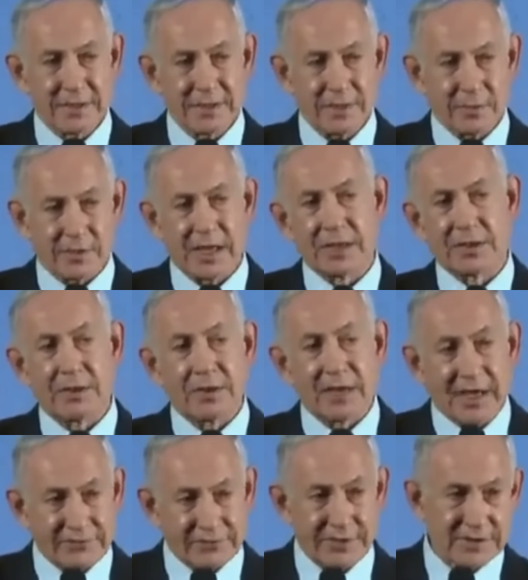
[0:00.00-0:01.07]
We're not going
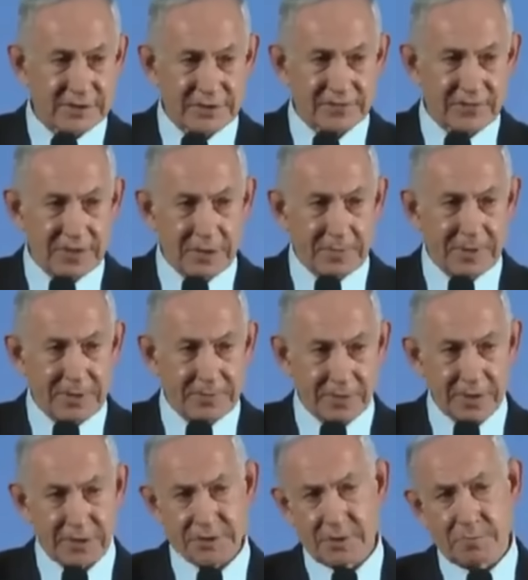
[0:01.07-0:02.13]
after the civilian
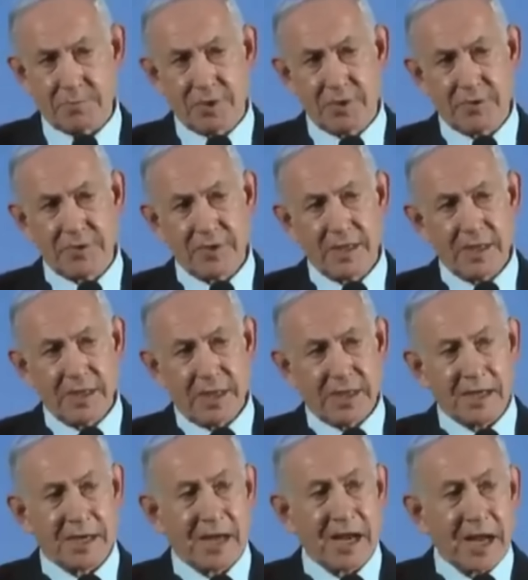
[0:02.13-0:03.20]
population, both in
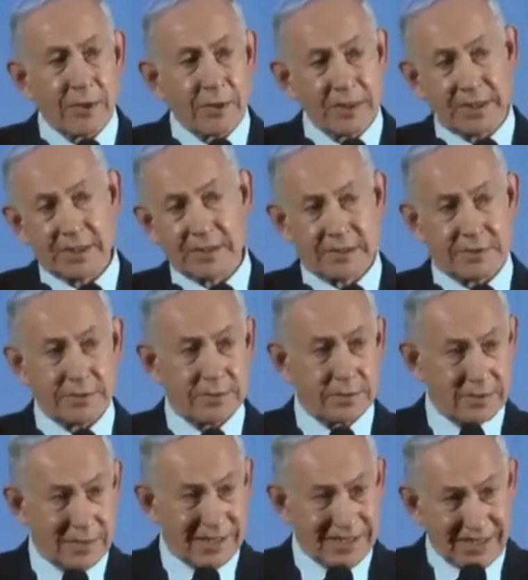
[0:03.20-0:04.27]
allowing it to
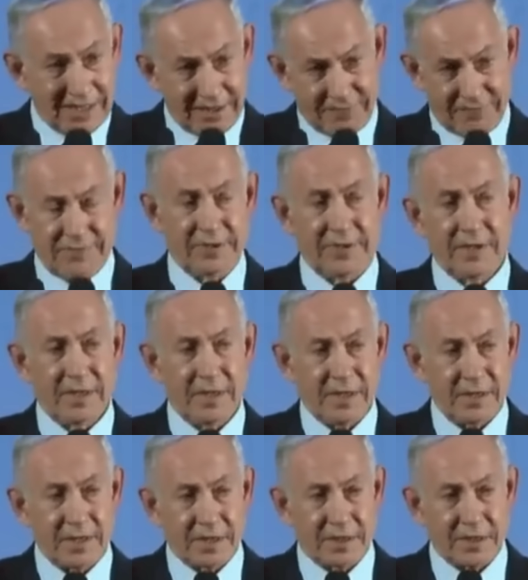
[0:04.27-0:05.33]
leave
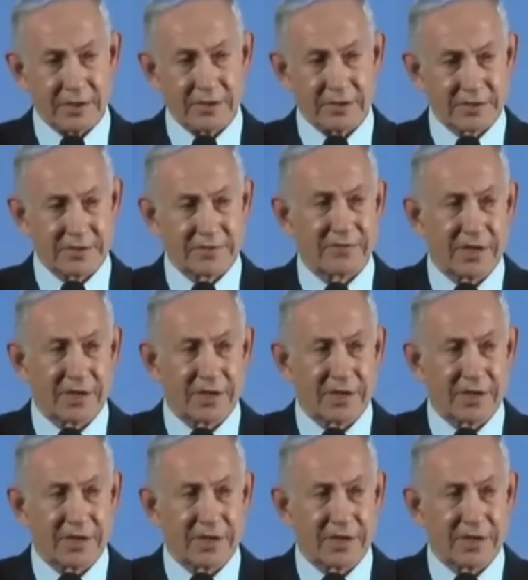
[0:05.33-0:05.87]
the theaters of